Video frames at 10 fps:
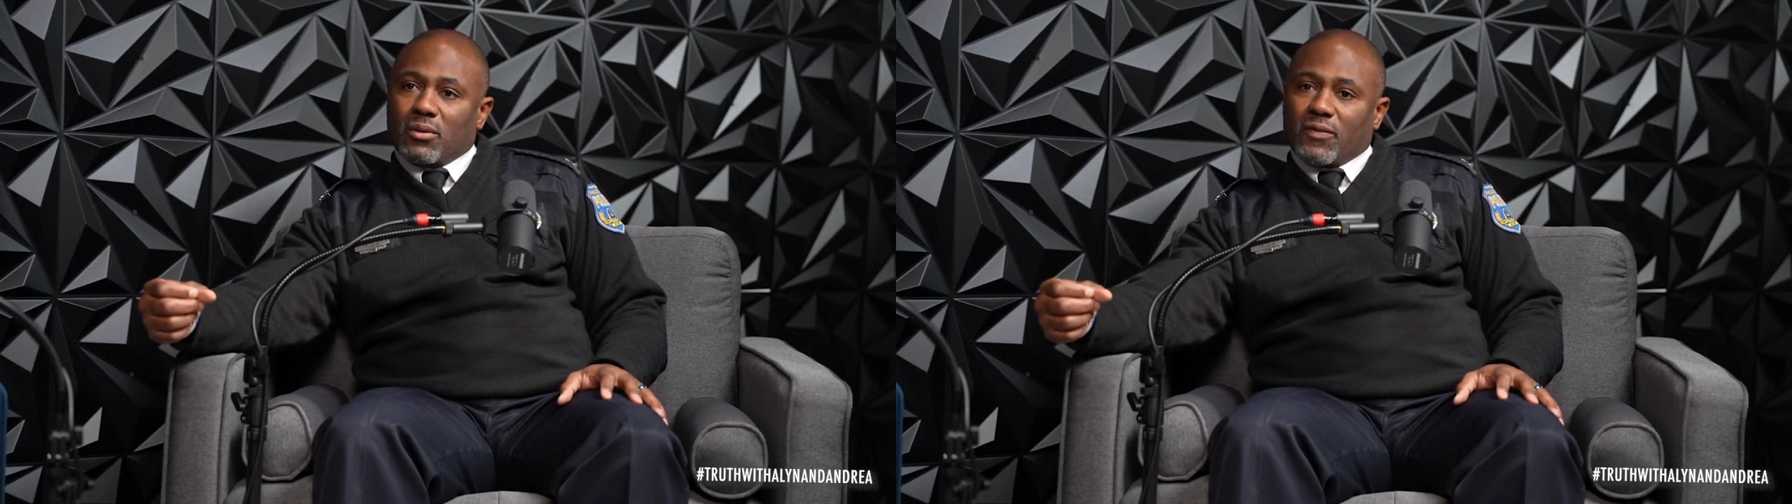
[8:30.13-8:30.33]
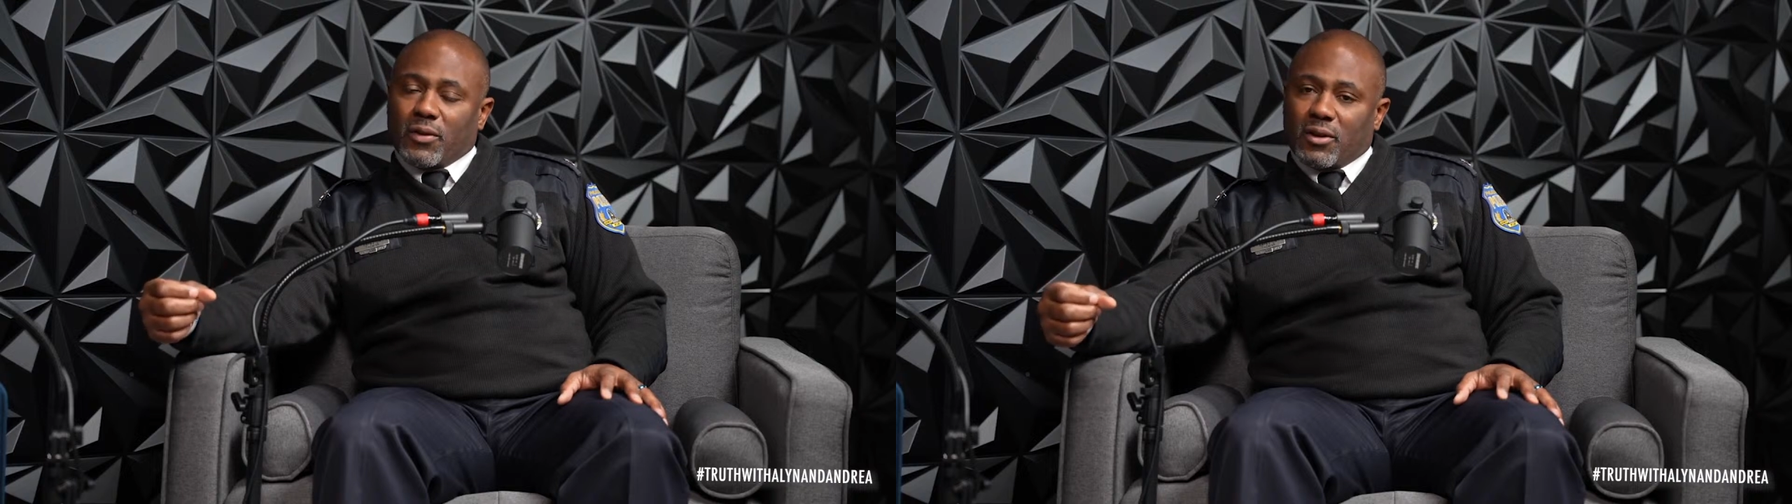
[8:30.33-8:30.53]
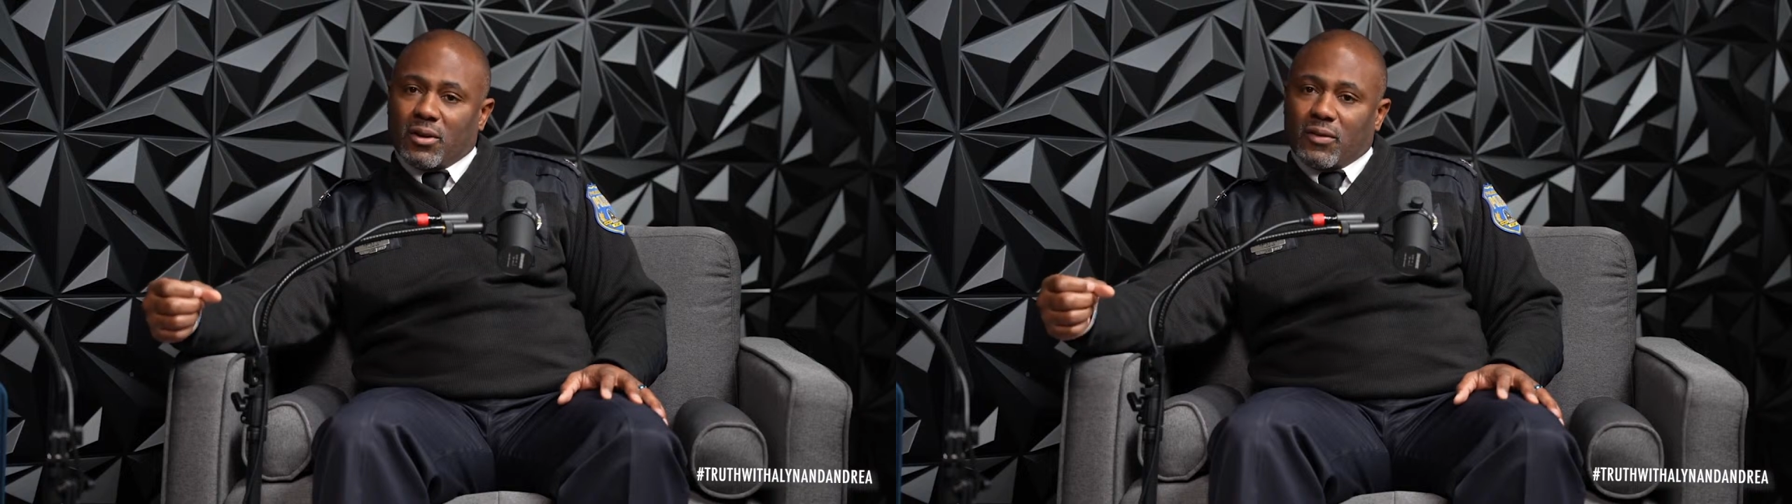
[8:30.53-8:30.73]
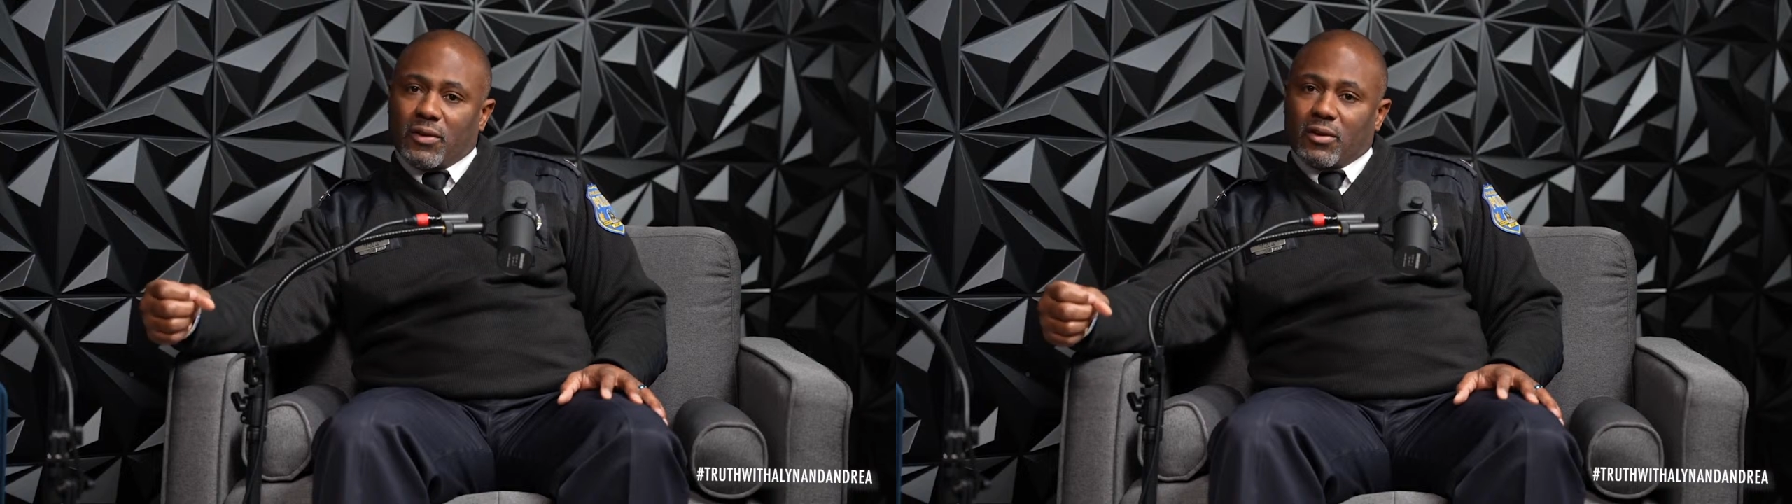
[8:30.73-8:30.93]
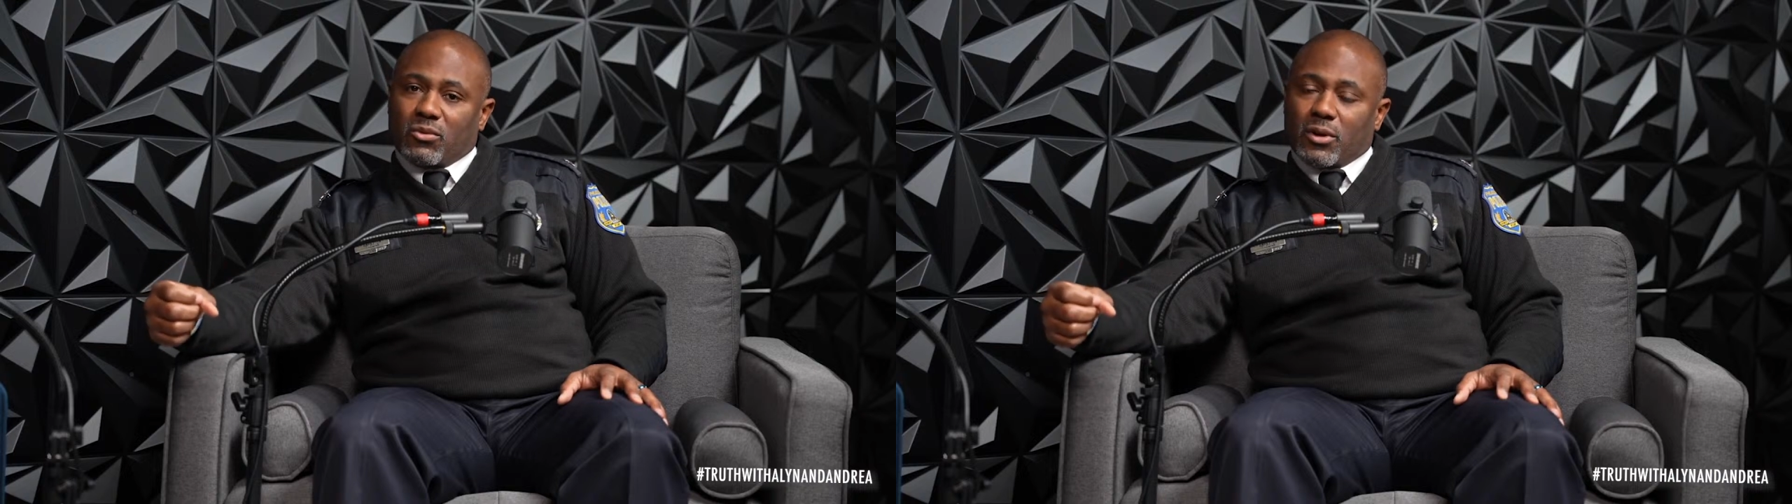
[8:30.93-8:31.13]

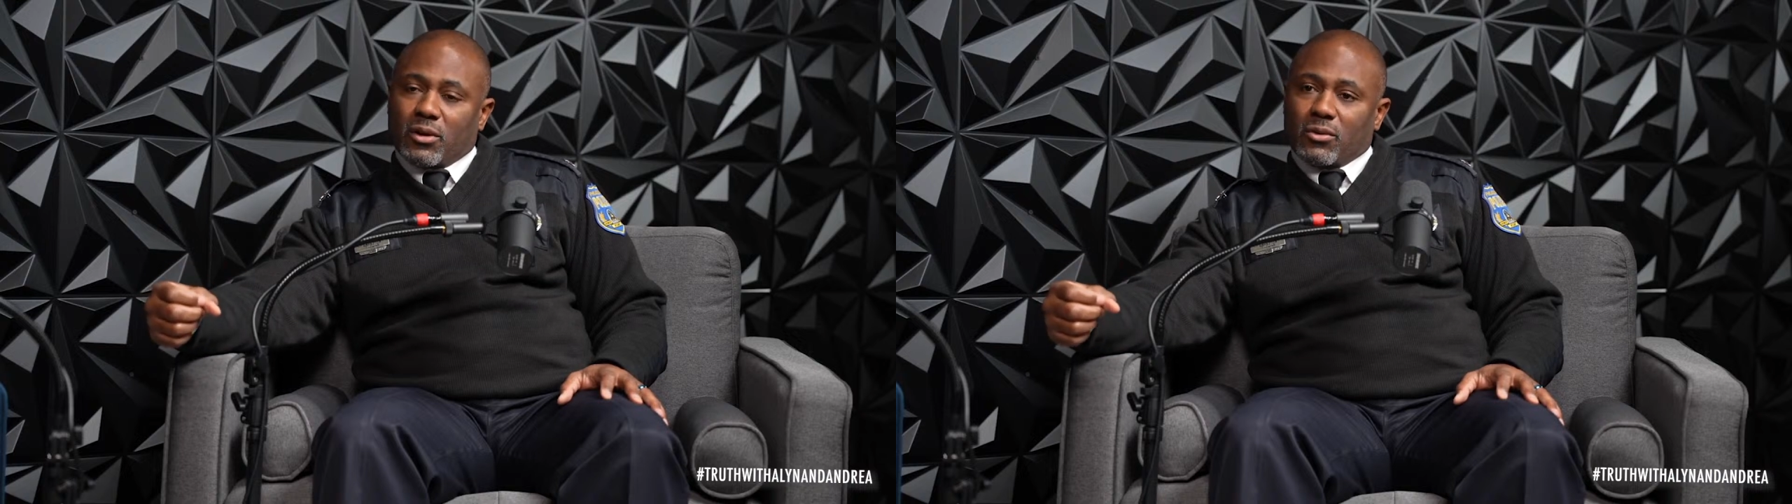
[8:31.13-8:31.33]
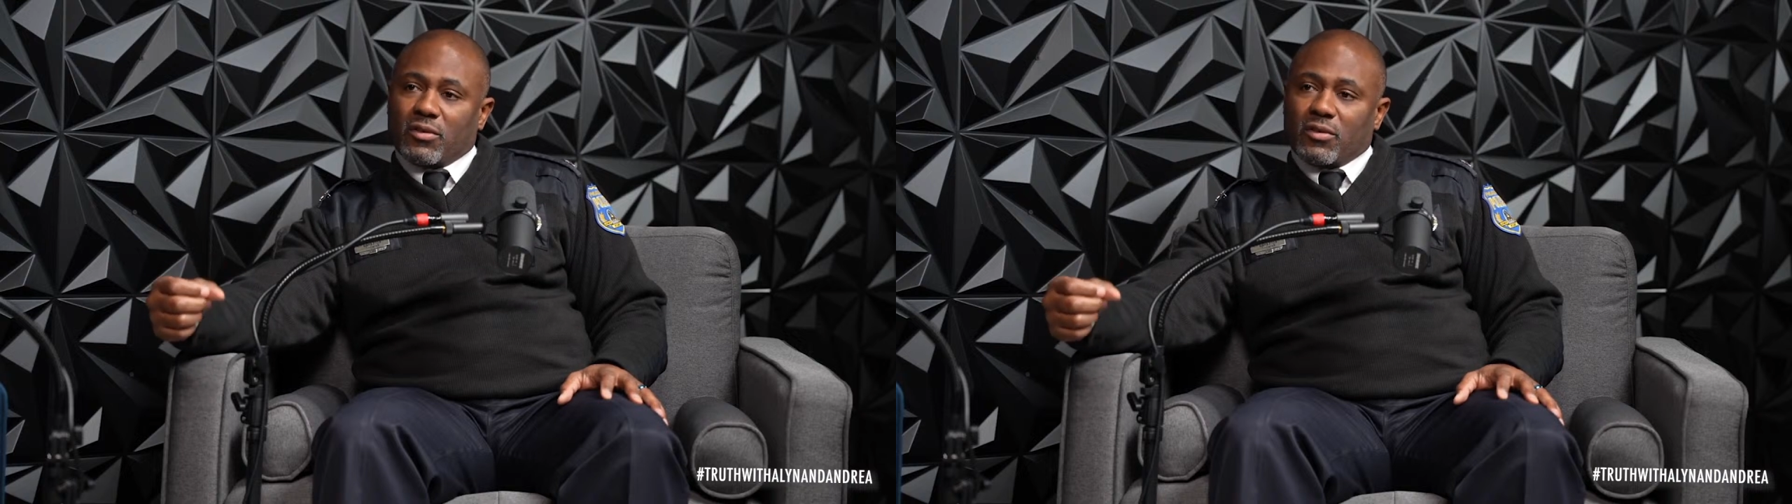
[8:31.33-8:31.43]
Philadelphia is one of those